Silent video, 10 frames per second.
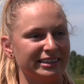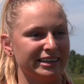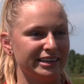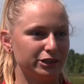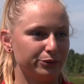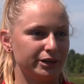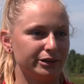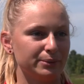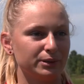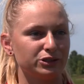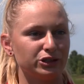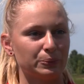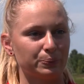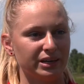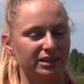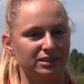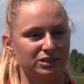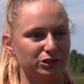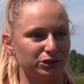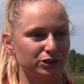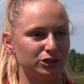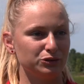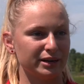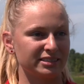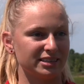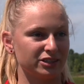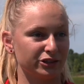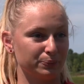here we are able to compete and to access other